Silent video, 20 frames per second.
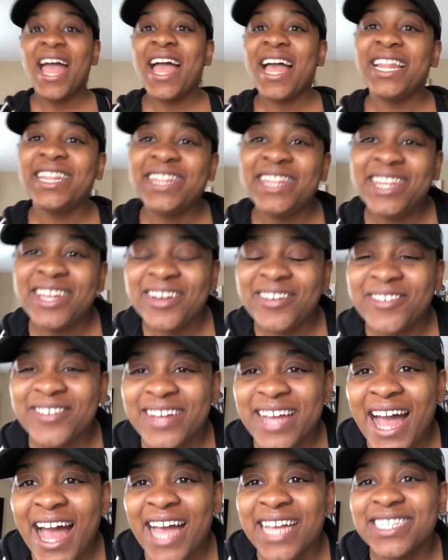Hello
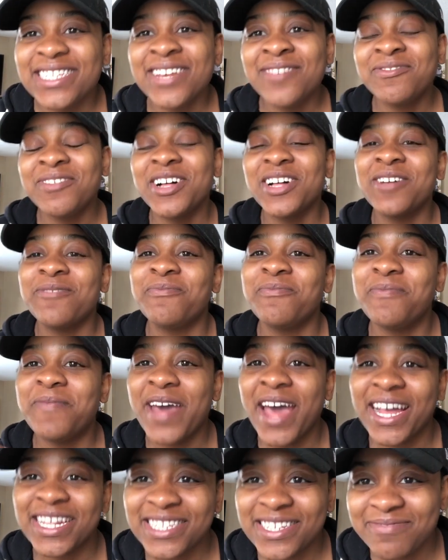guys, and welcome
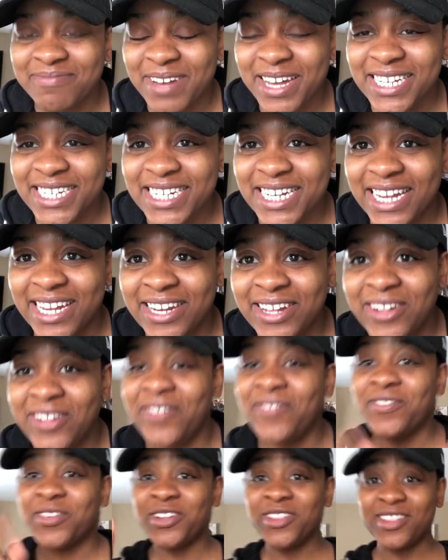back to my
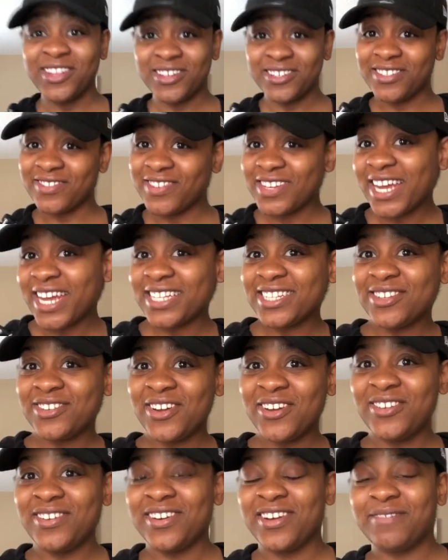channel. For those of you guys who
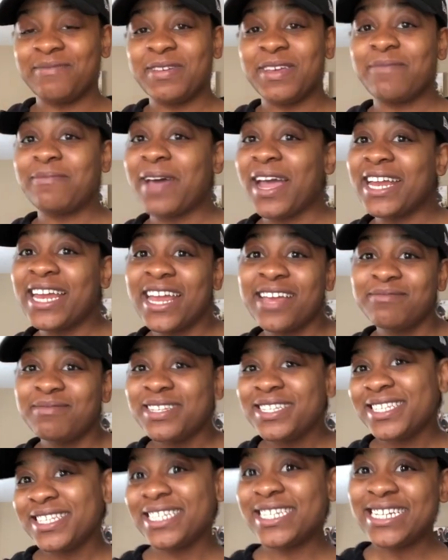don't know me, my name
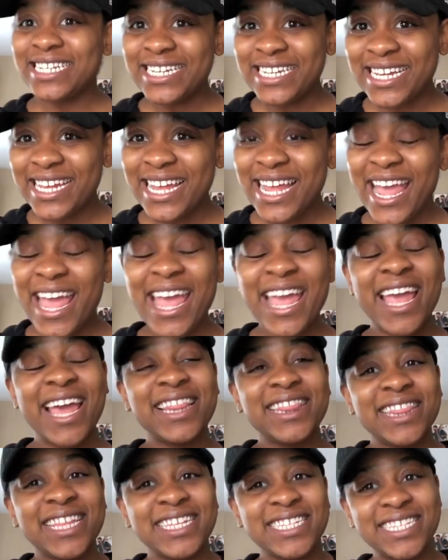is DeeDee
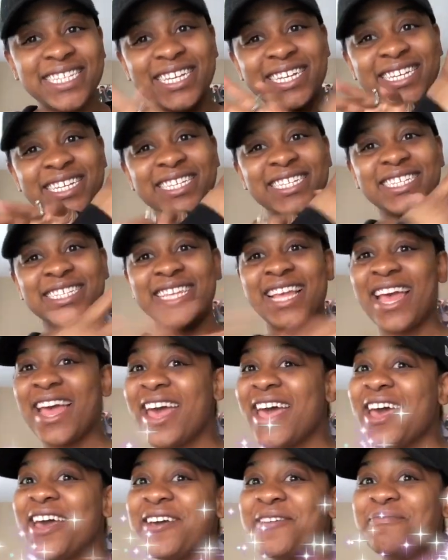and this is
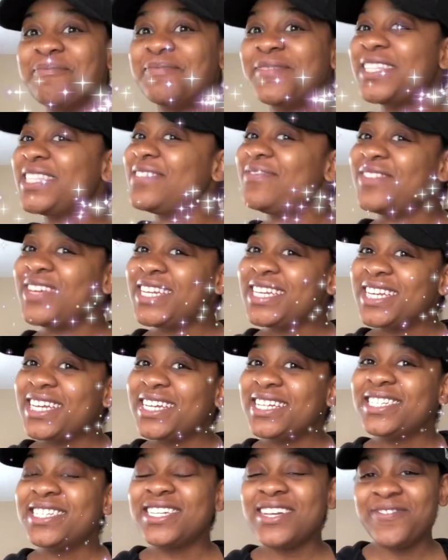Misfit
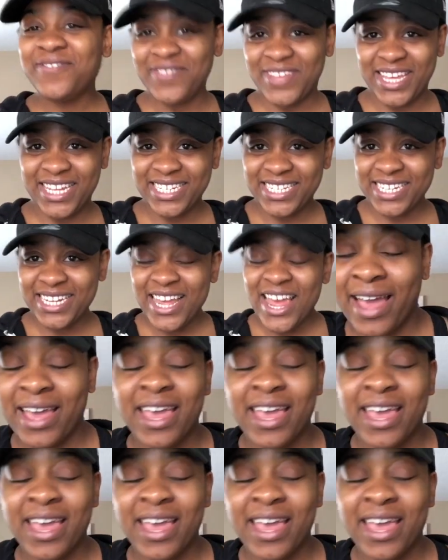to Fit.